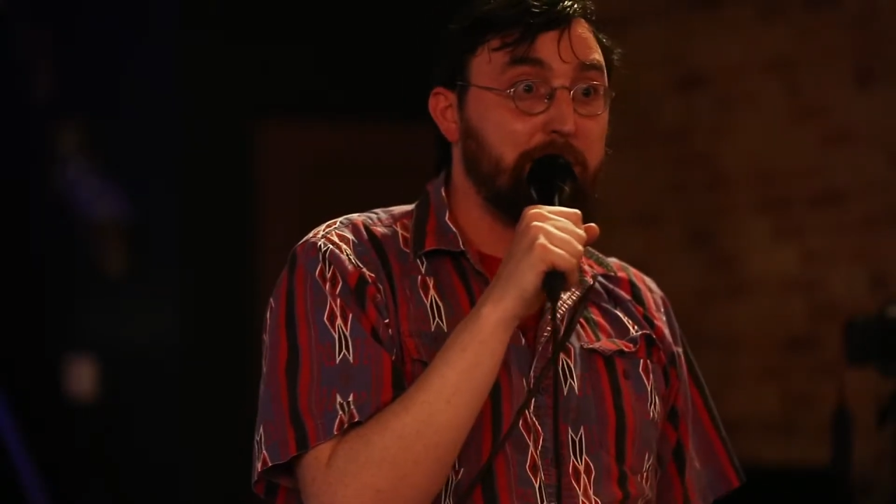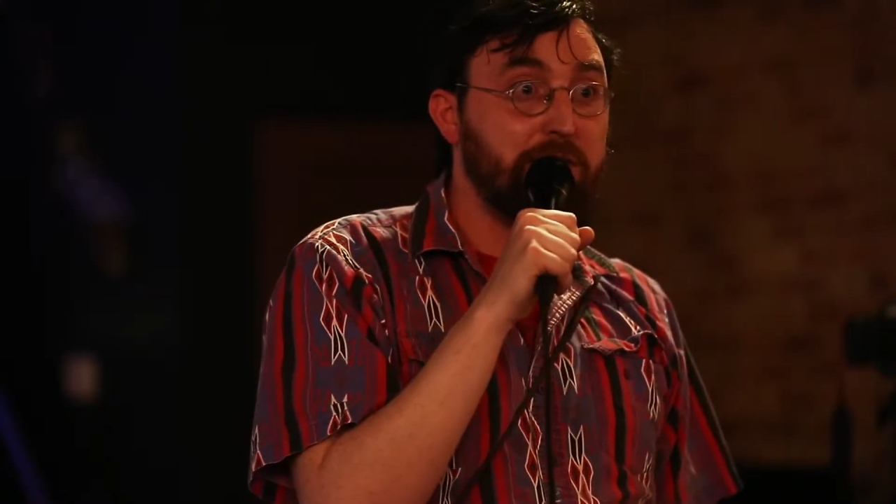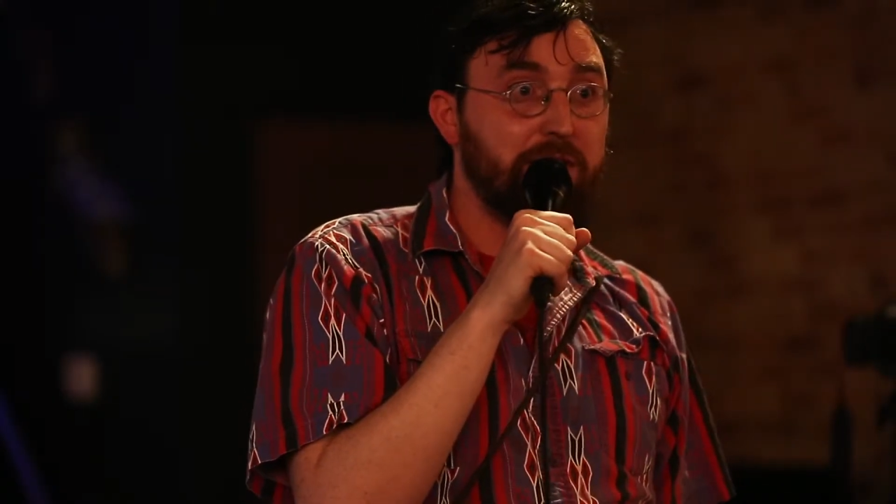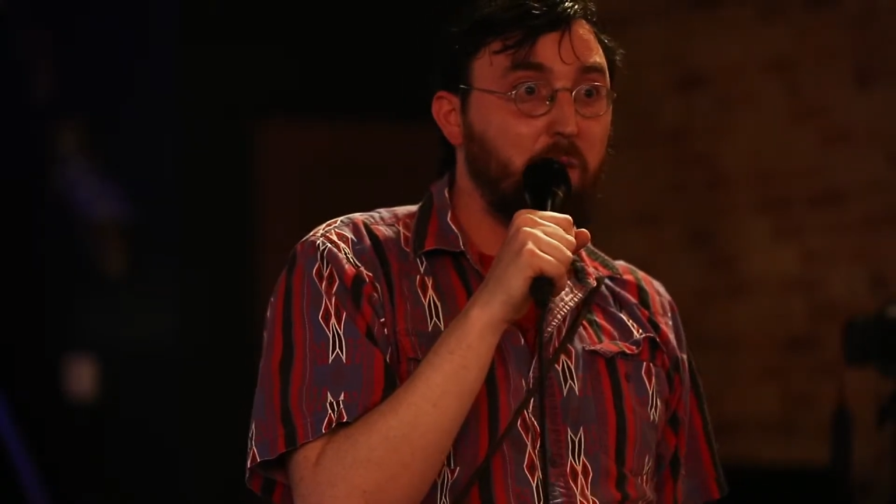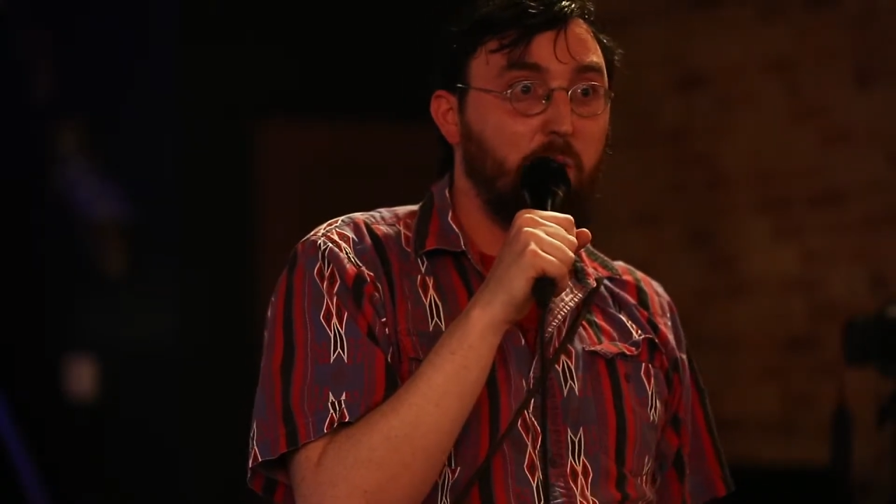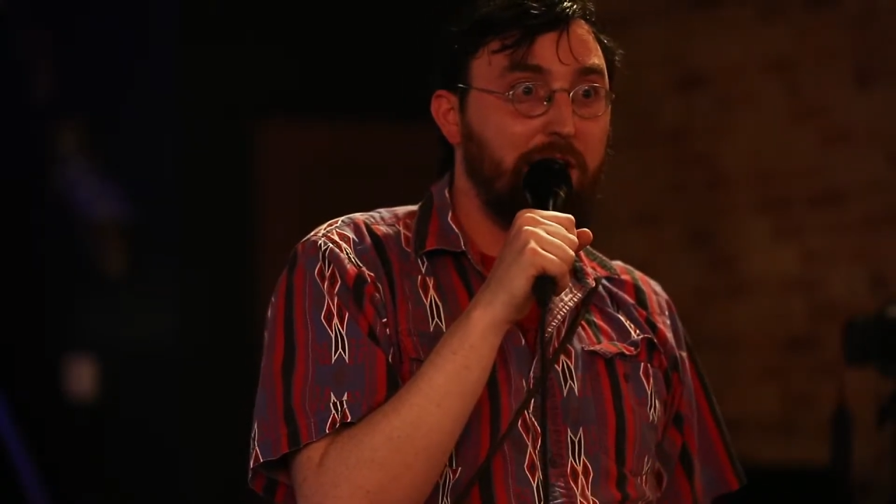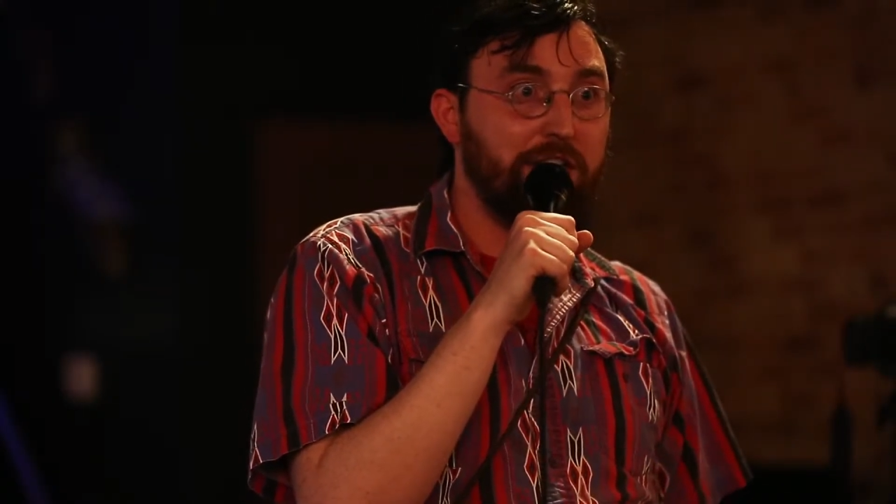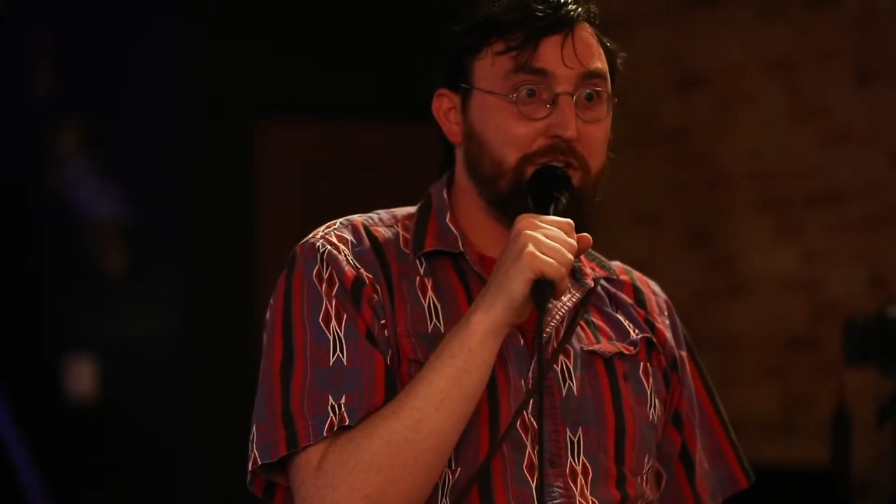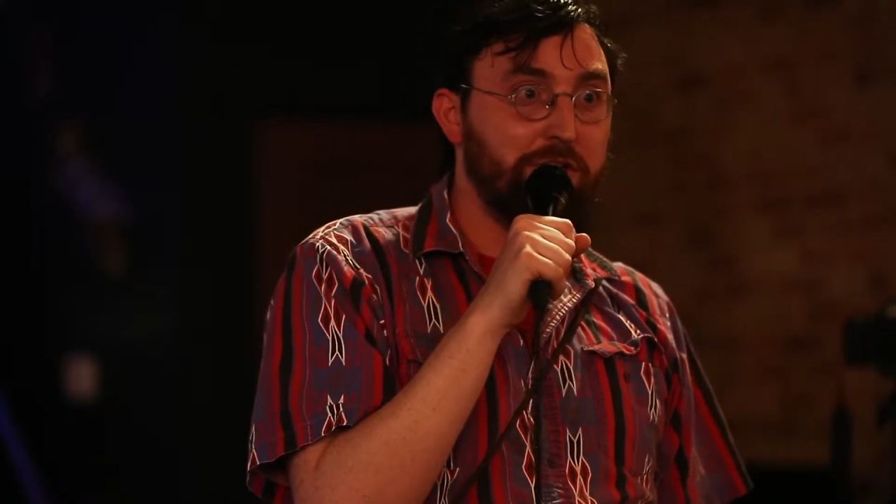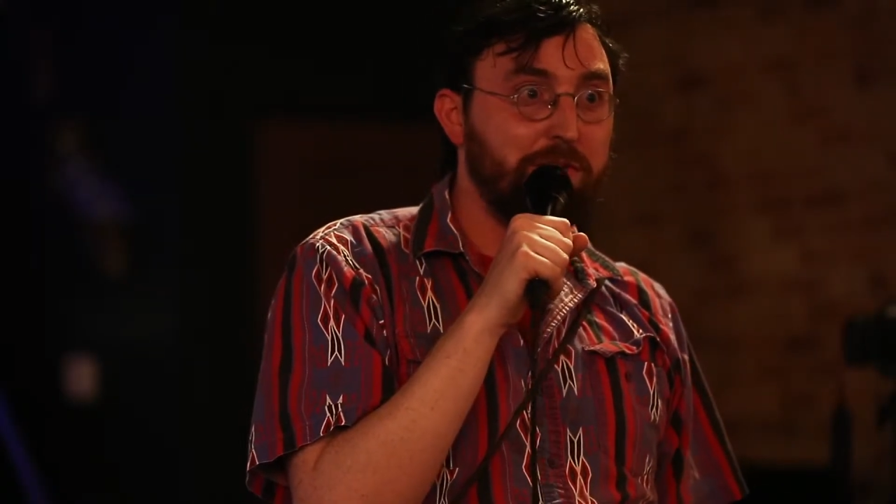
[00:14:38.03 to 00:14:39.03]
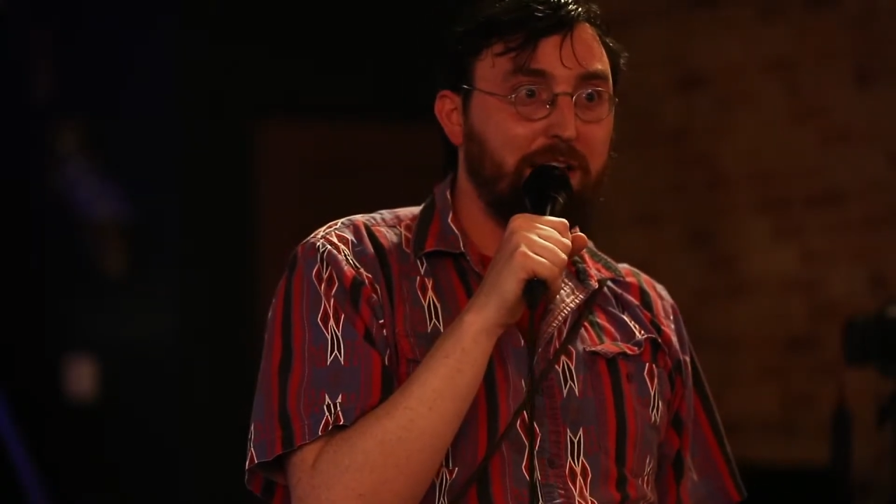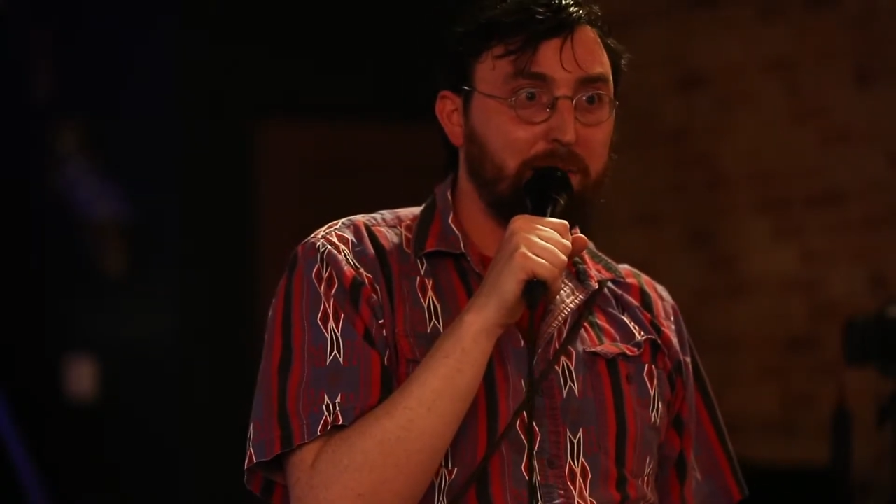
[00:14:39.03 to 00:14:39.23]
And she's like, why did you do that?